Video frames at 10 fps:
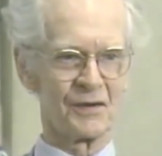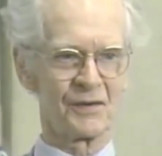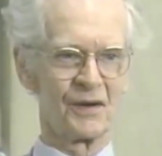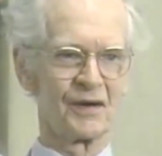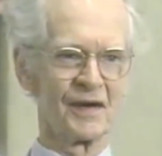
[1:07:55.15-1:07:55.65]
You
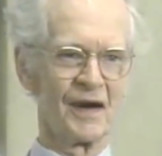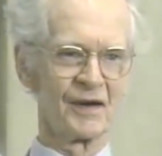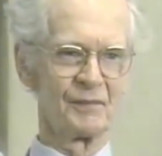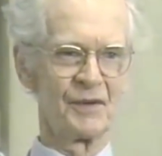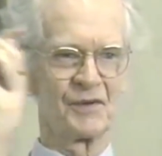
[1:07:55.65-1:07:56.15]
turn it
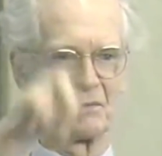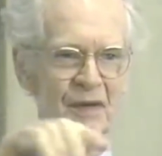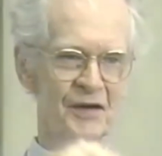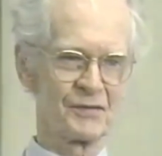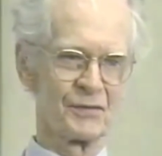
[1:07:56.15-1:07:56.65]
on, the pigeon
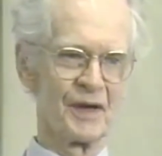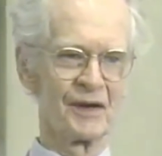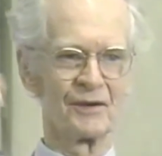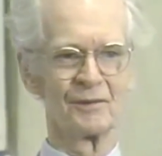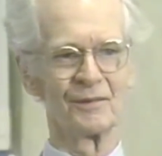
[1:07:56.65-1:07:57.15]
pecks
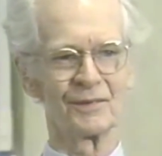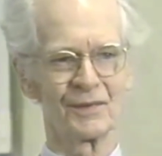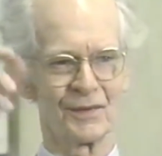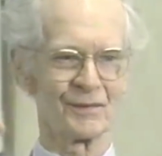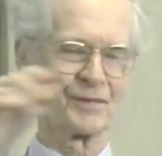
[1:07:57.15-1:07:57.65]
red or you
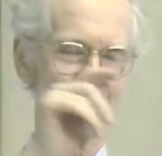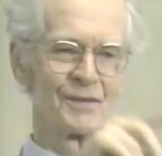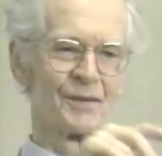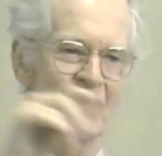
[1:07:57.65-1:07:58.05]
know,